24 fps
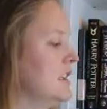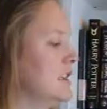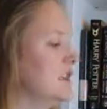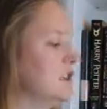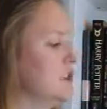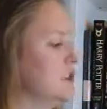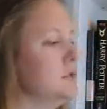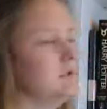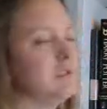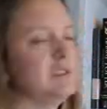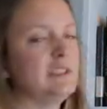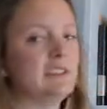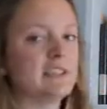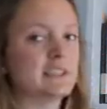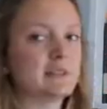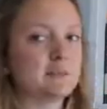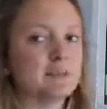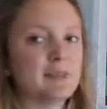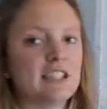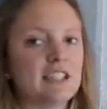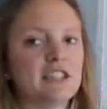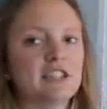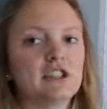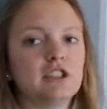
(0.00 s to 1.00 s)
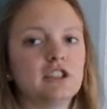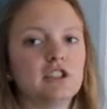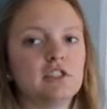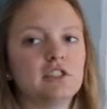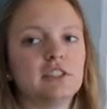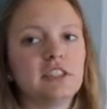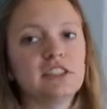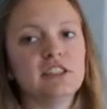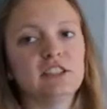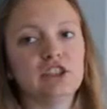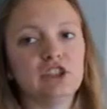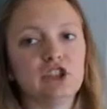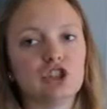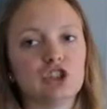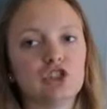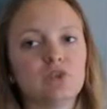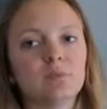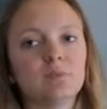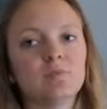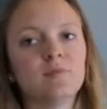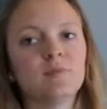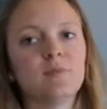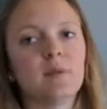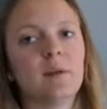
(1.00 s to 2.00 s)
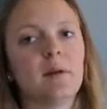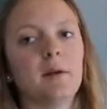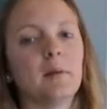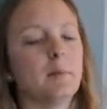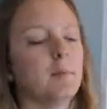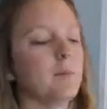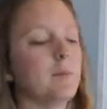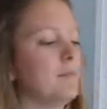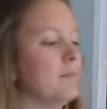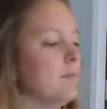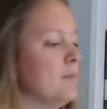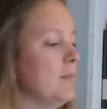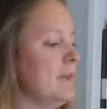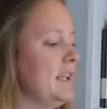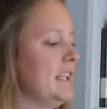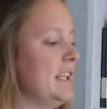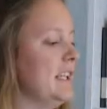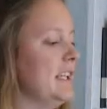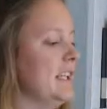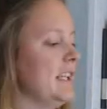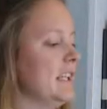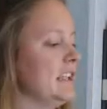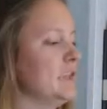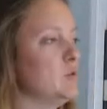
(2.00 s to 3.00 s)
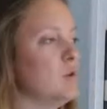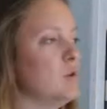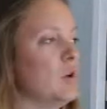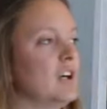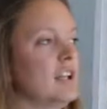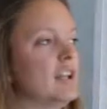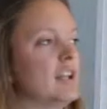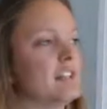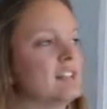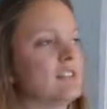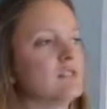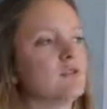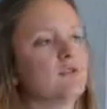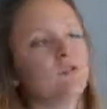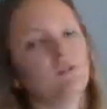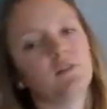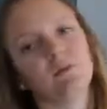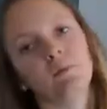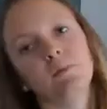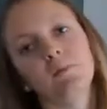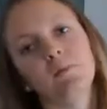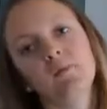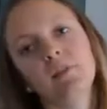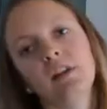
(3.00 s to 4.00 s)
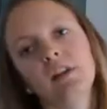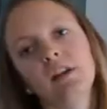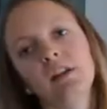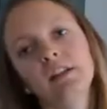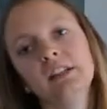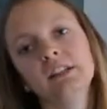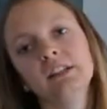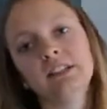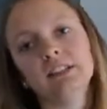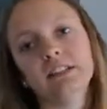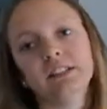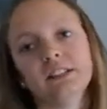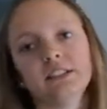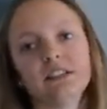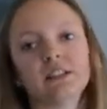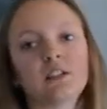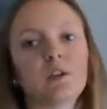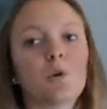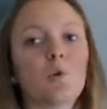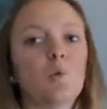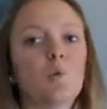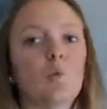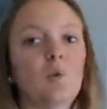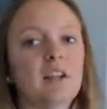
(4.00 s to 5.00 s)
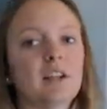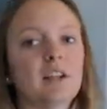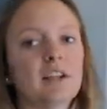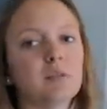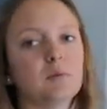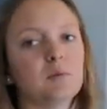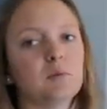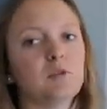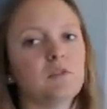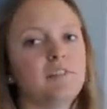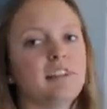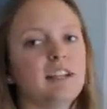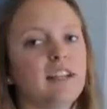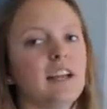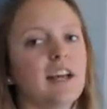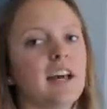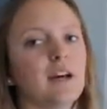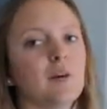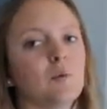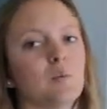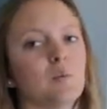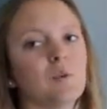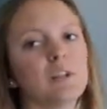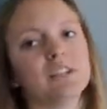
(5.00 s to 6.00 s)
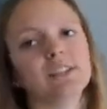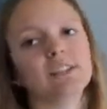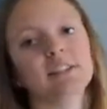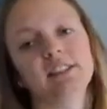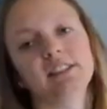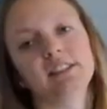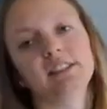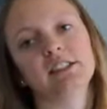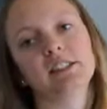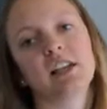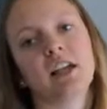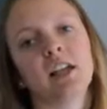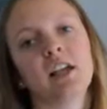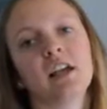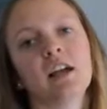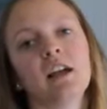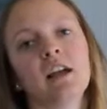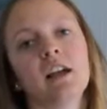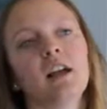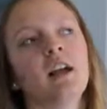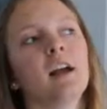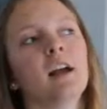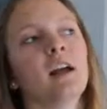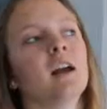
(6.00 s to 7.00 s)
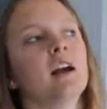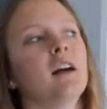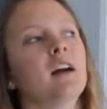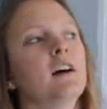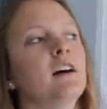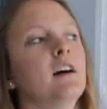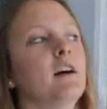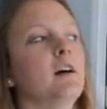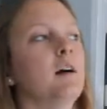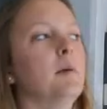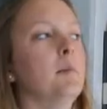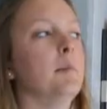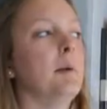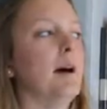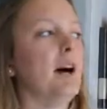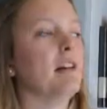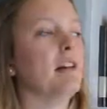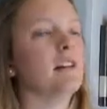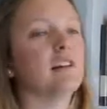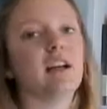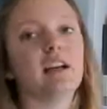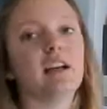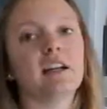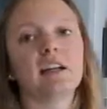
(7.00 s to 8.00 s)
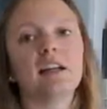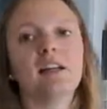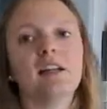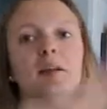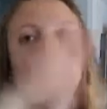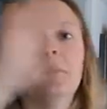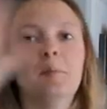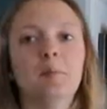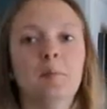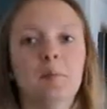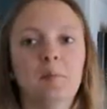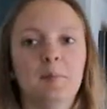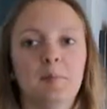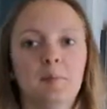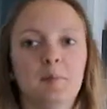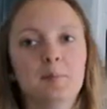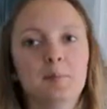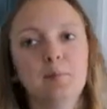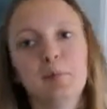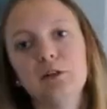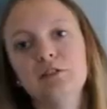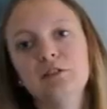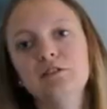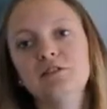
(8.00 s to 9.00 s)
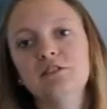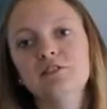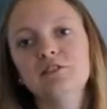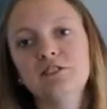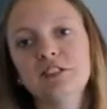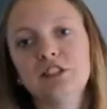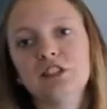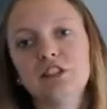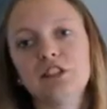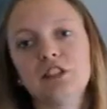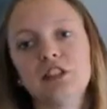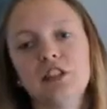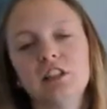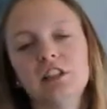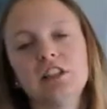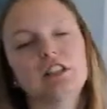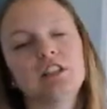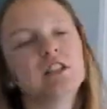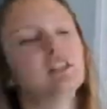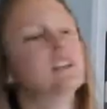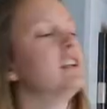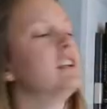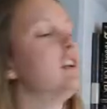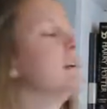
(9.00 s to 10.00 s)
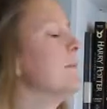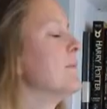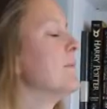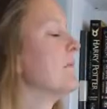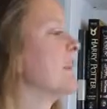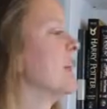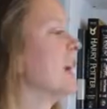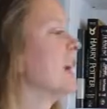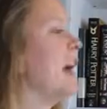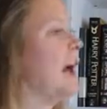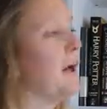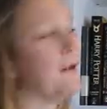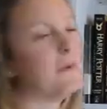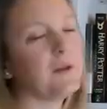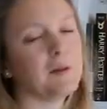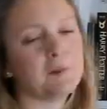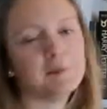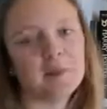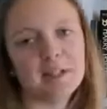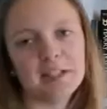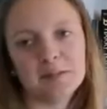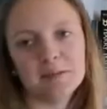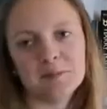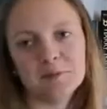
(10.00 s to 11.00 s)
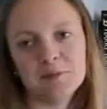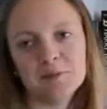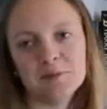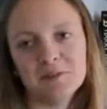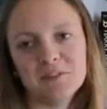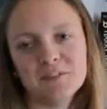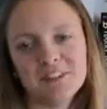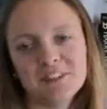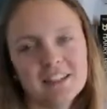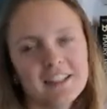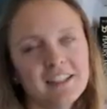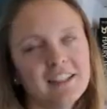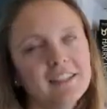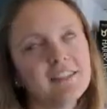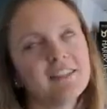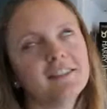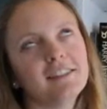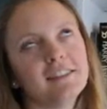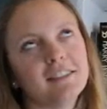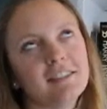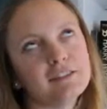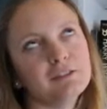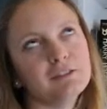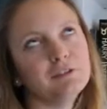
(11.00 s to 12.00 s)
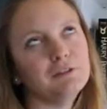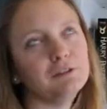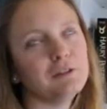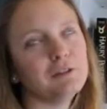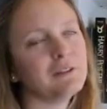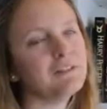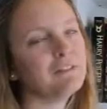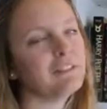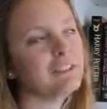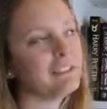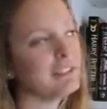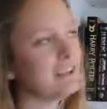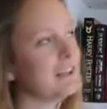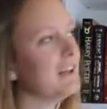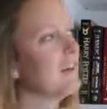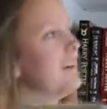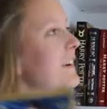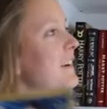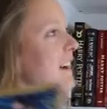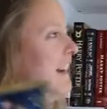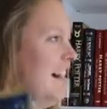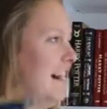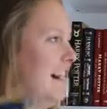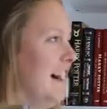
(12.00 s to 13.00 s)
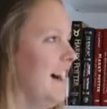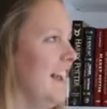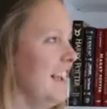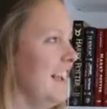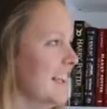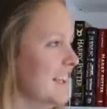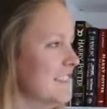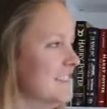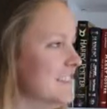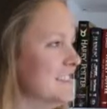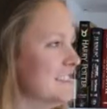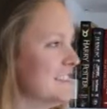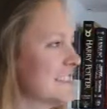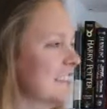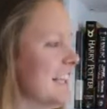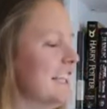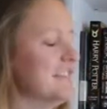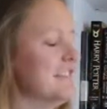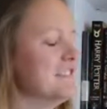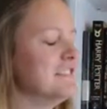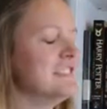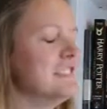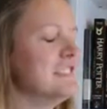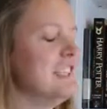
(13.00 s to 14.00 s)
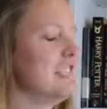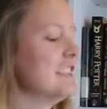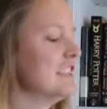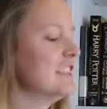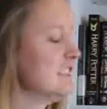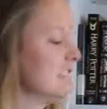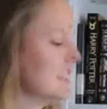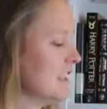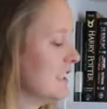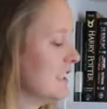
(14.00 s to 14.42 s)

2-disc special edition, meaning it's one disc with the movie and one disc about like bonus features, how they made the movie, as you already know. I love those kind of things.